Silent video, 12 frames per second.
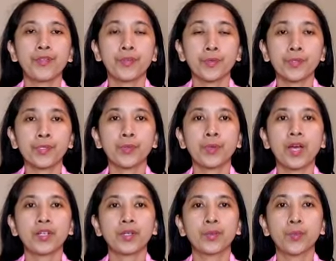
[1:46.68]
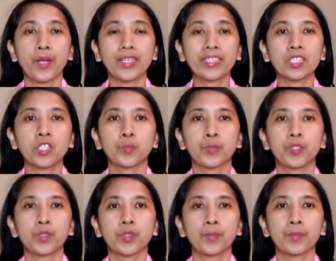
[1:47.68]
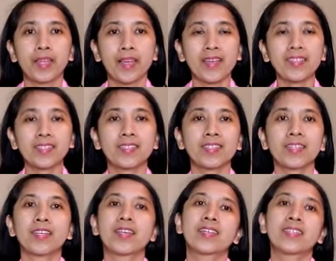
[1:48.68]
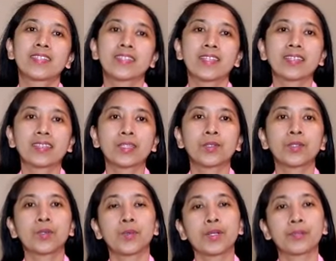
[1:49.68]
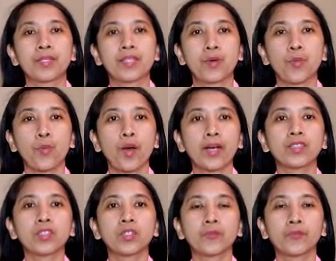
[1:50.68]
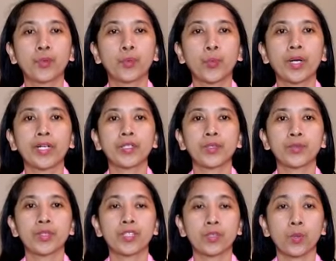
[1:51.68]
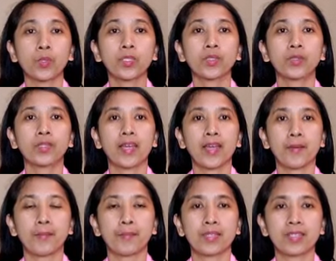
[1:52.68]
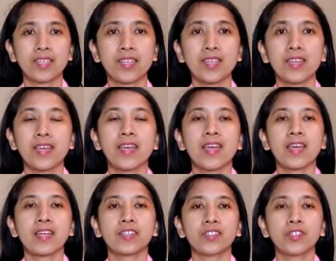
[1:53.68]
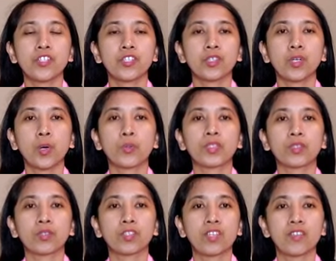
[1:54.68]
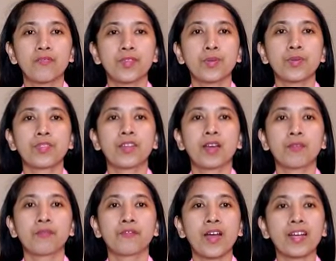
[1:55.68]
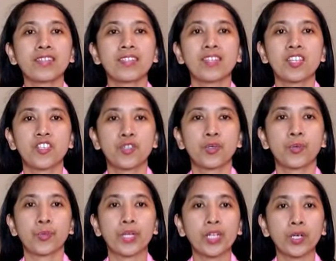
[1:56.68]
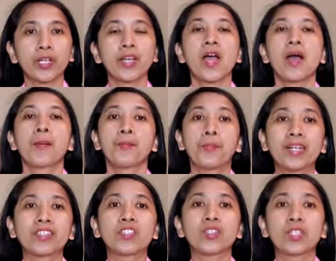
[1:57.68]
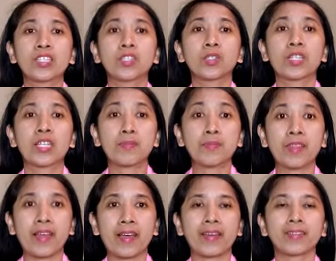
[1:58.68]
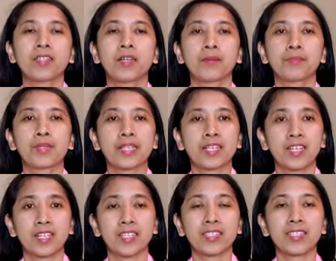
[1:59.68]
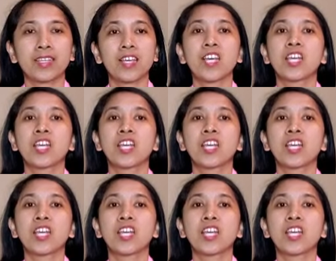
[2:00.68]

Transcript: With those who underwent sputum test, the St. Luke will be the one to forward your result to the embassy, and they're just going to give you the vaccination record, but you need to keep that because